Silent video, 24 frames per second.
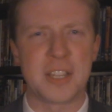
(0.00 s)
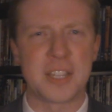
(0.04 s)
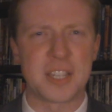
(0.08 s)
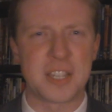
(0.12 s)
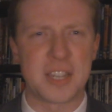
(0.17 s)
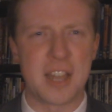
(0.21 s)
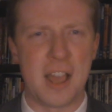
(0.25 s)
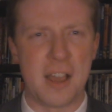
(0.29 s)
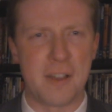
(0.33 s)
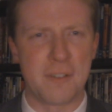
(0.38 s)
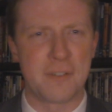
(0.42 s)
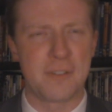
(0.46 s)

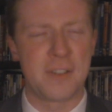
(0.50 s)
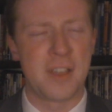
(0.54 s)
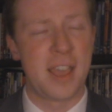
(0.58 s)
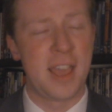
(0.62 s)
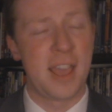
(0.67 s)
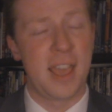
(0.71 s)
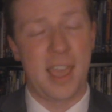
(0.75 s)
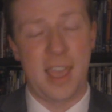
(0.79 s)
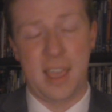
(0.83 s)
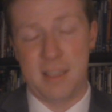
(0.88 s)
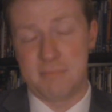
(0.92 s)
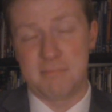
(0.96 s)
stuff,
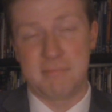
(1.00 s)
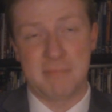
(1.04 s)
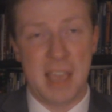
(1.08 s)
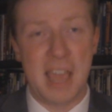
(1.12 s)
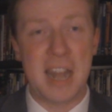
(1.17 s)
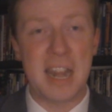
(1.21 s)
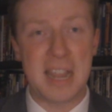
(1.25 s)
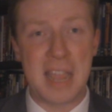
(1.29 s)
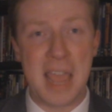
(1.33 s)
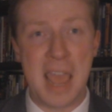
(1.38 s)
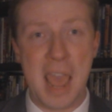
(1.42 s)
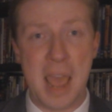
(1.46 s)
and
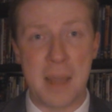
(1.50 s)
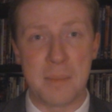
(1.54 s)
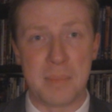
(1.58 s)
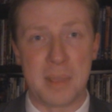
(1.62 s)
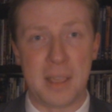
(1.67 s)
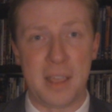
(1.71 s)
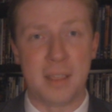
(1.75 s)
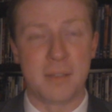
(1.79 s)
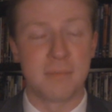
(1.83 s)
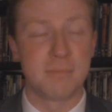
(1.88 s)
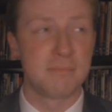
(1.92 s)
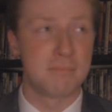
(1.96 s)
it can
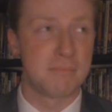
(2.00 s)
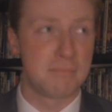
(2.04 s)
be.